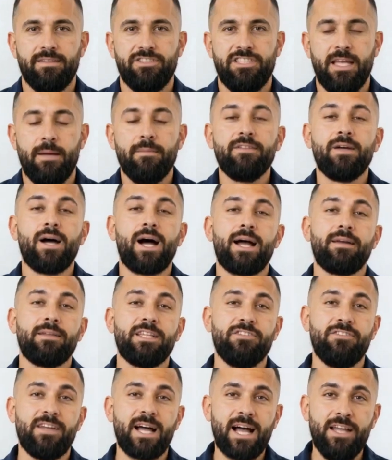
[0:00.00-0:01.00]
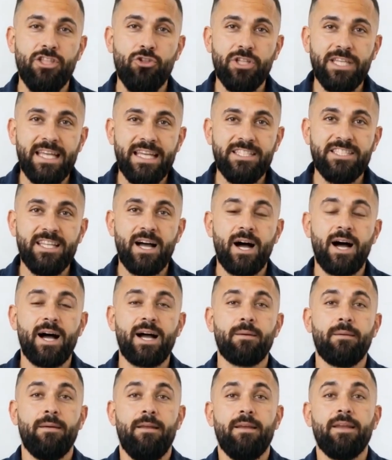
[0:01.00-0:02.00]
Step 5 is factoring in
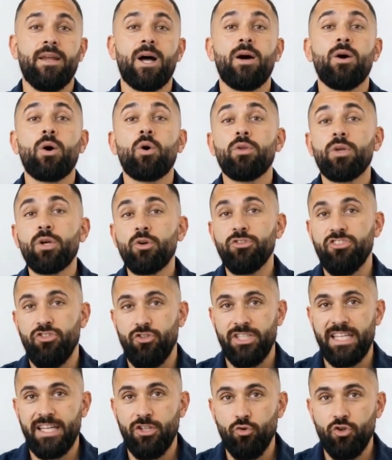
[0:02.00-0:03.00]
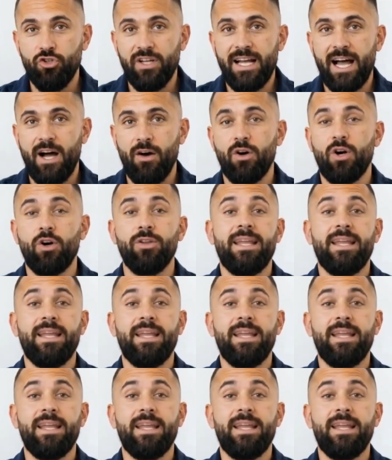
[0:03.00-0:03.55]
time. Not all loads are equal in how long